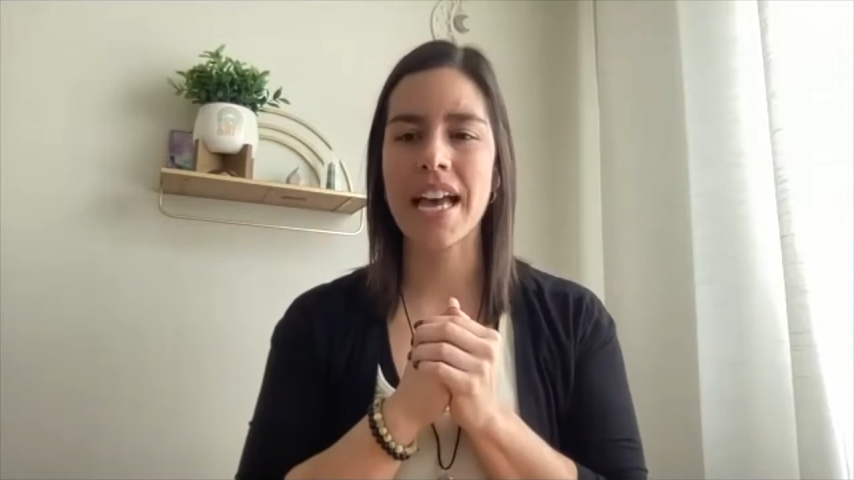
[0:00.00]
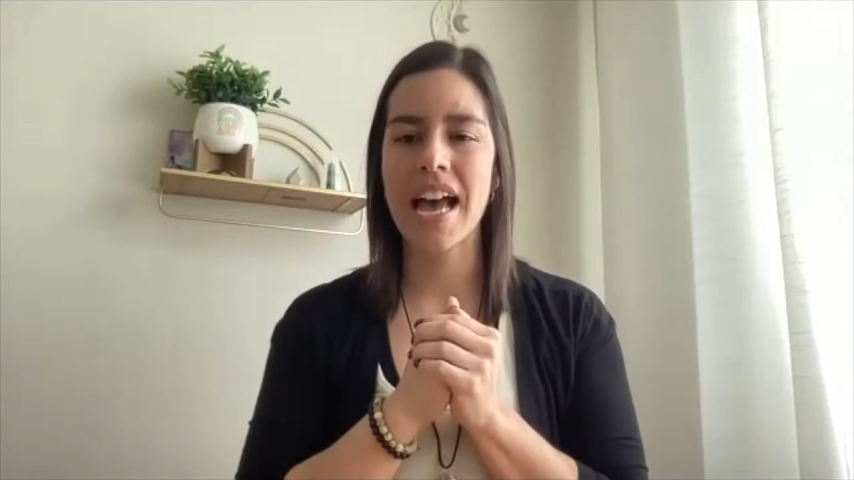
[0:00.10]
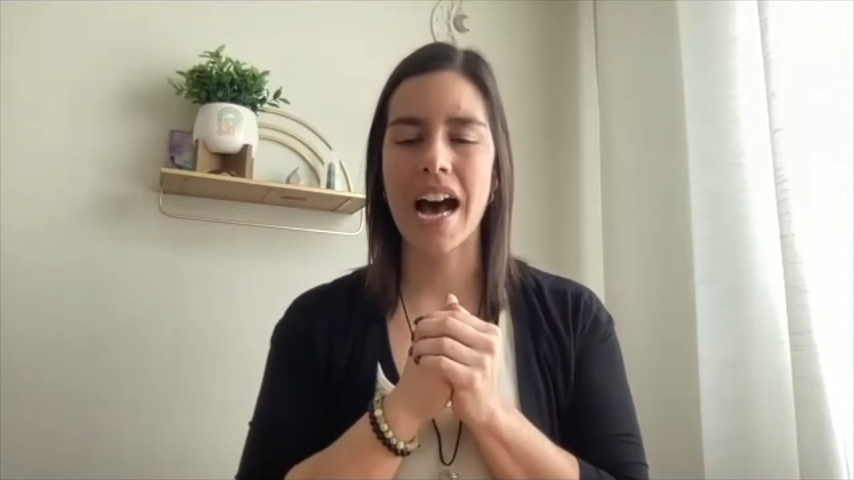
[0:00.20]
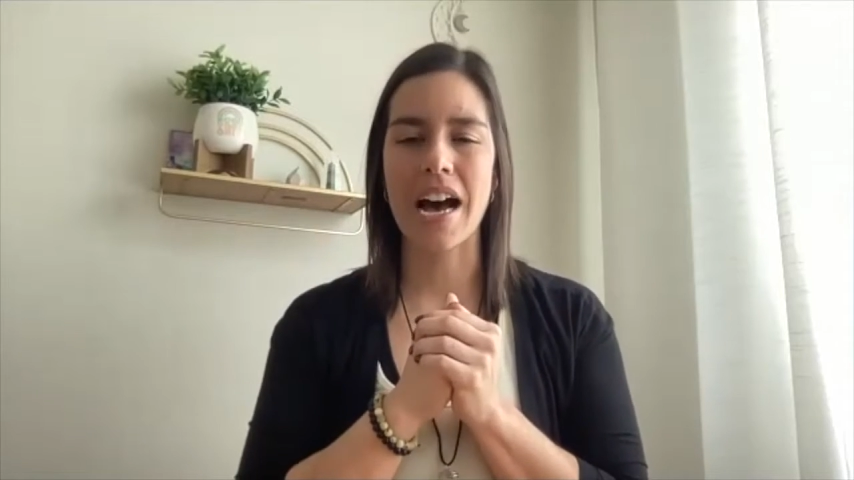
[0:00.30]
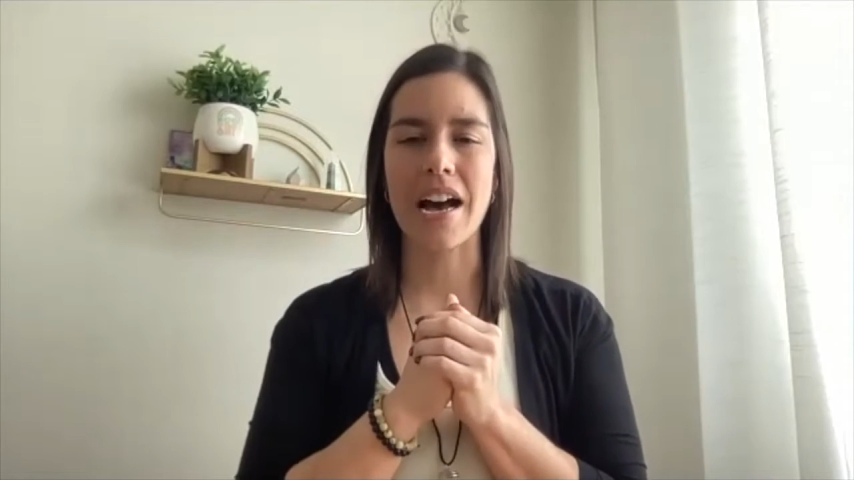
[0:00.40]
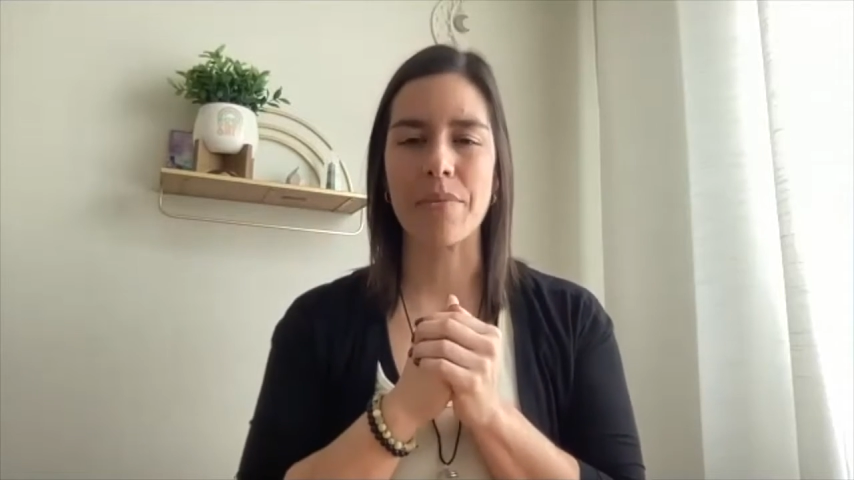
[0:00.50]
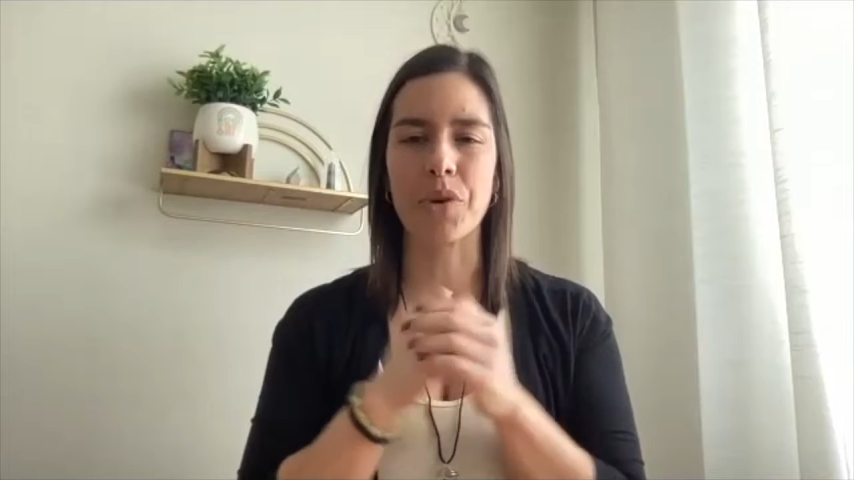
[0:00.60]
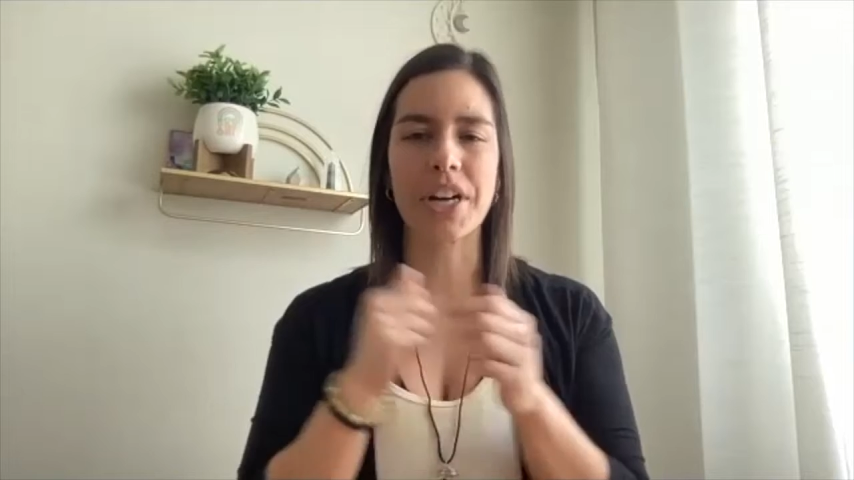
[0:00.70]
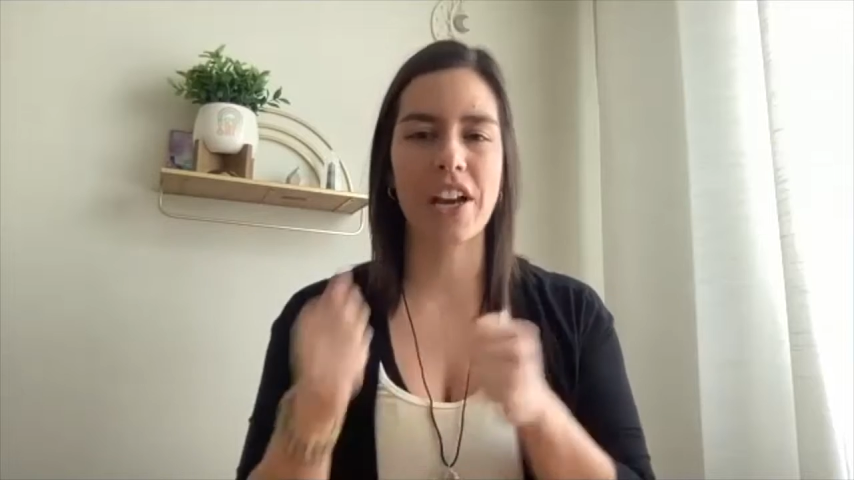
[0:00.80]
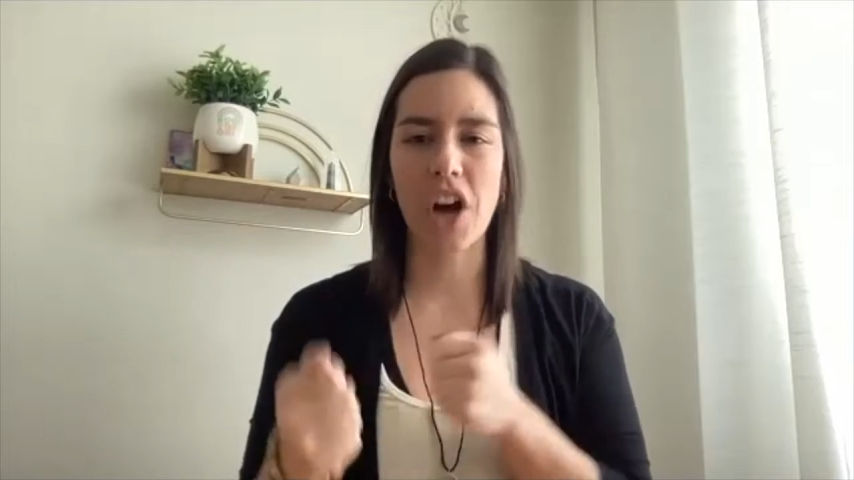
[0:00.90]
I'm
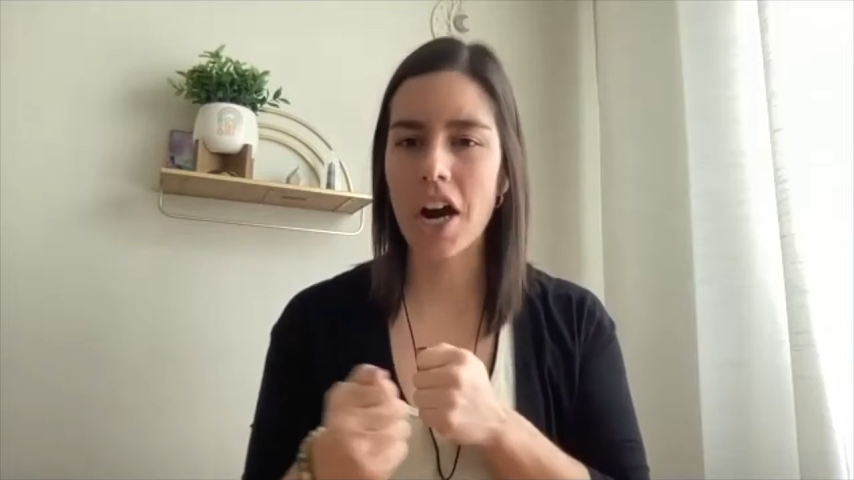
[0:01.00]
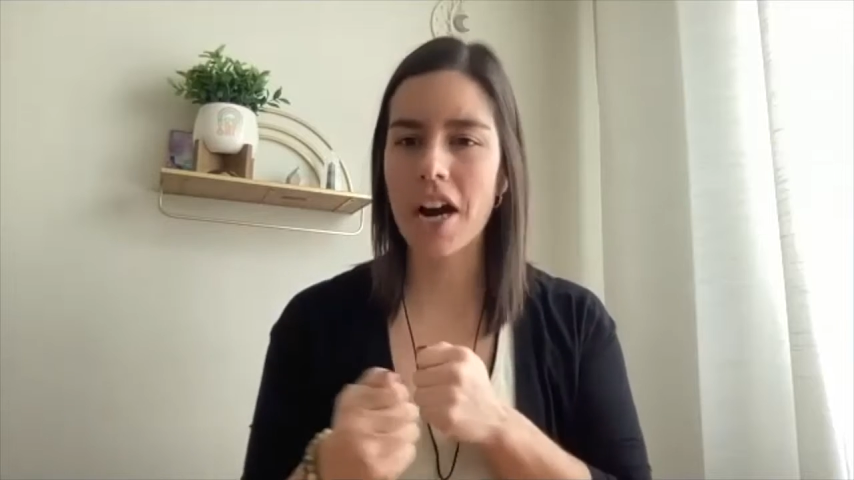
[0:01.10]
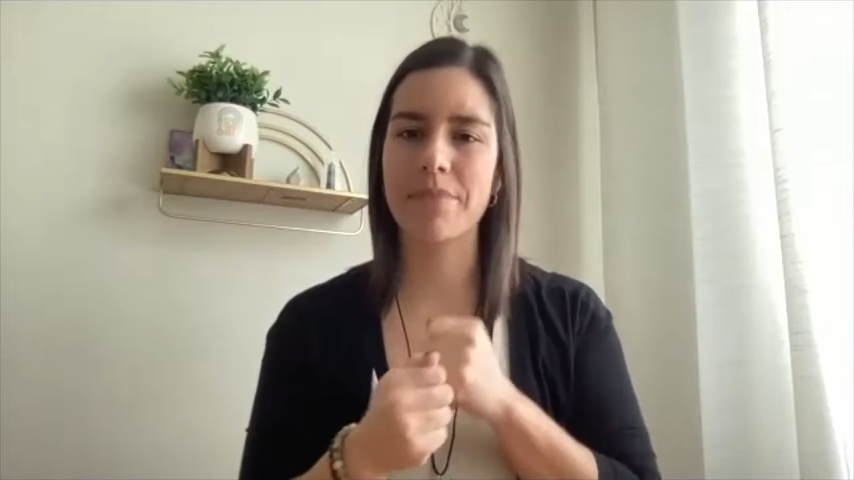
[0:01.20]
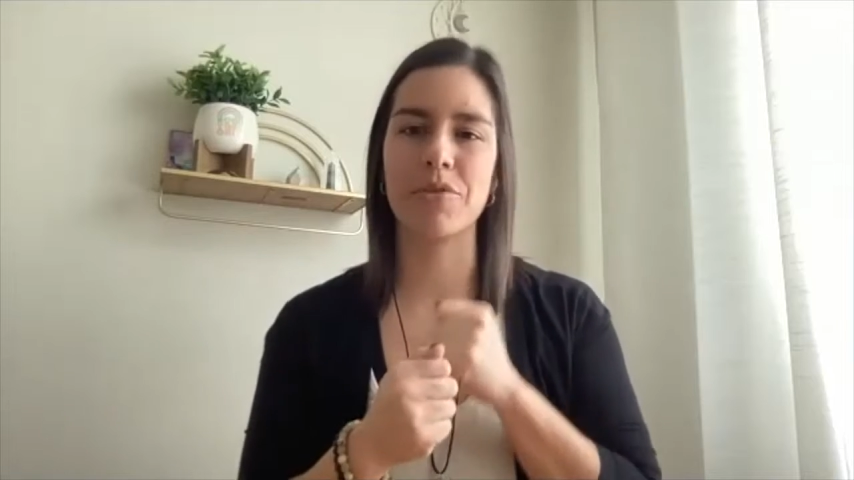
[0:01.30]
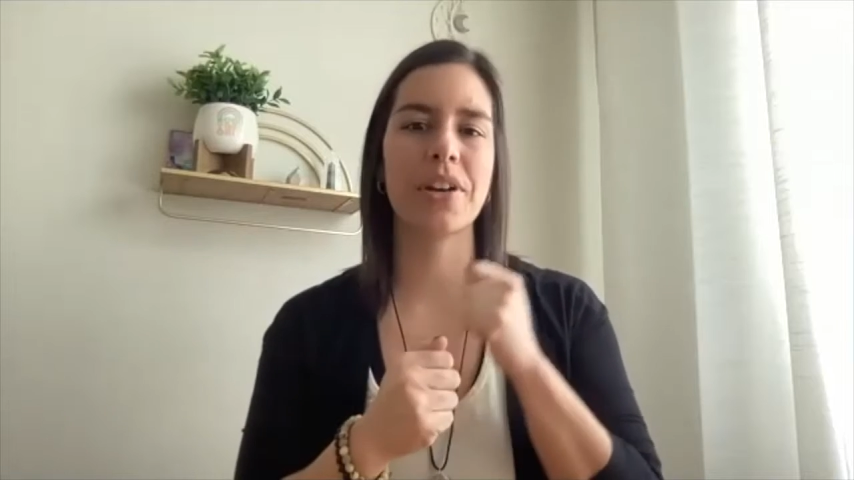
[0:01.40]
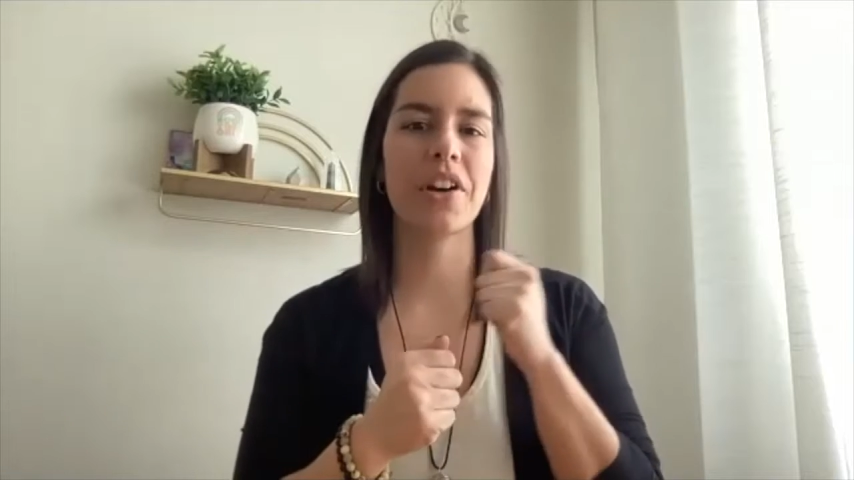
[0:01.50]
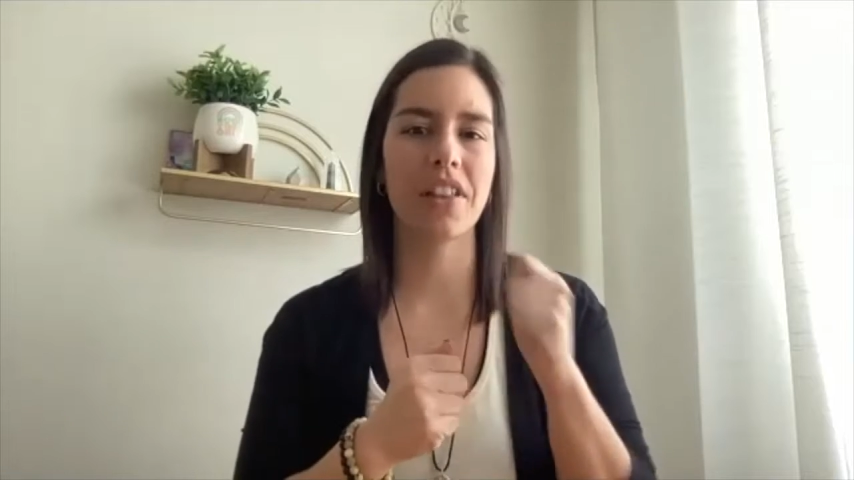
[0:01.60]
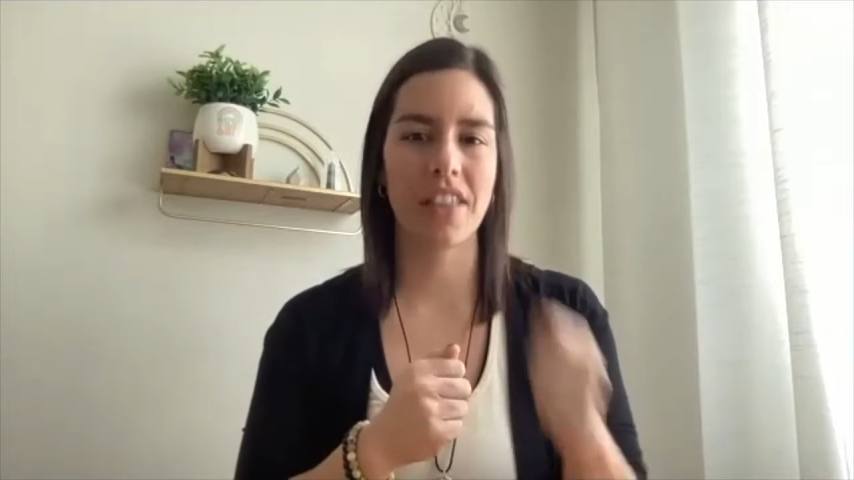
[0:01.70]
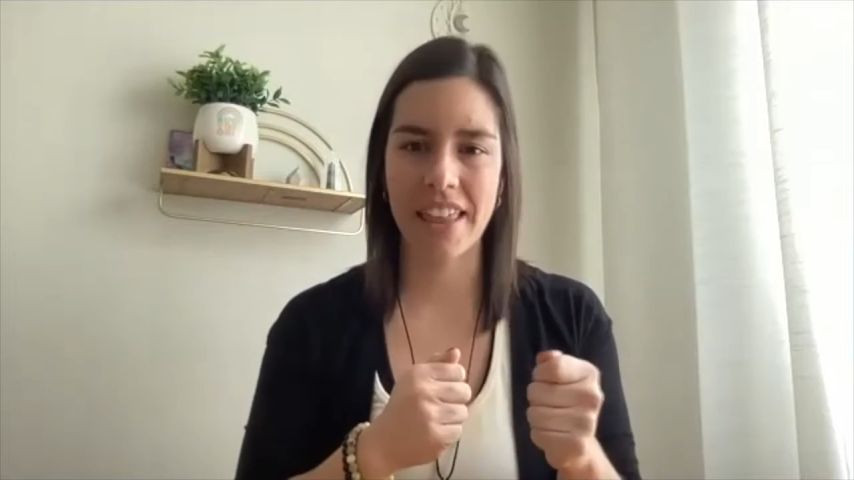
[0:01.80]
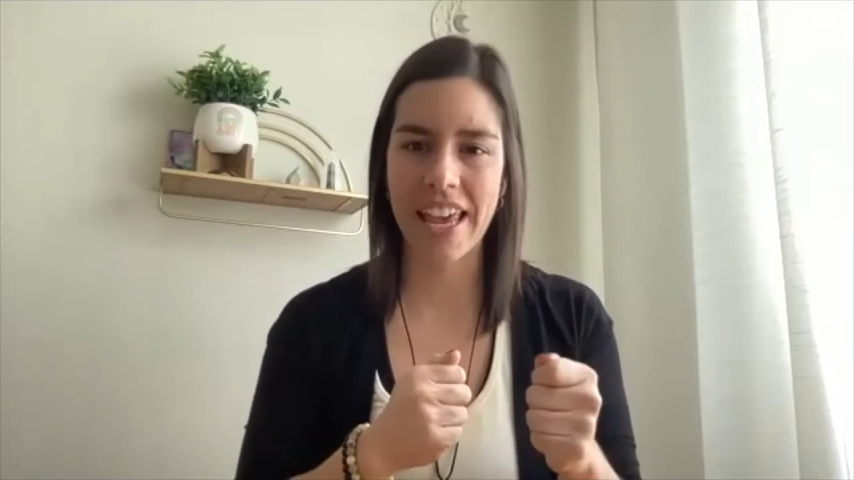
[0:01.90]
working hard, I'm doing all
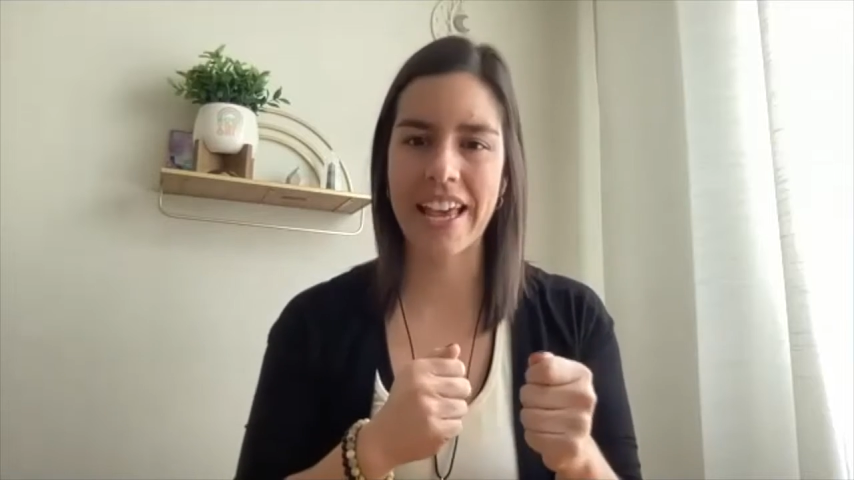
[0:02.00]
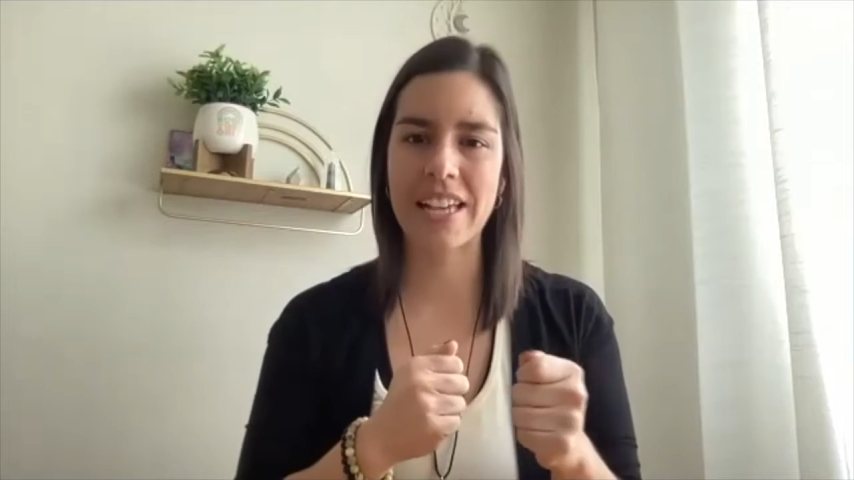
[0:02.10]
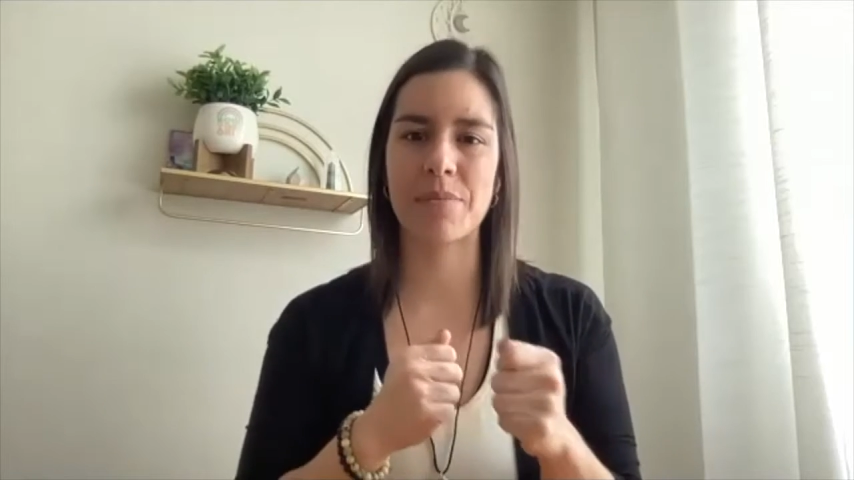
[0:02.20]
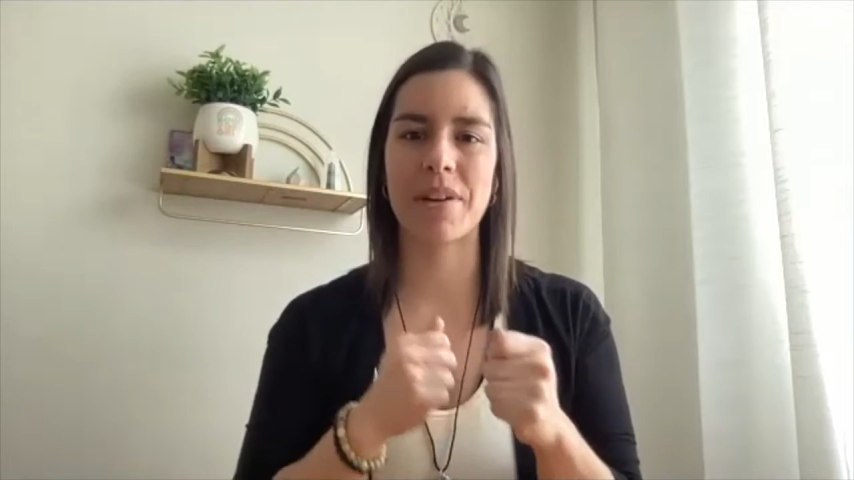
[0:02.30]
the things,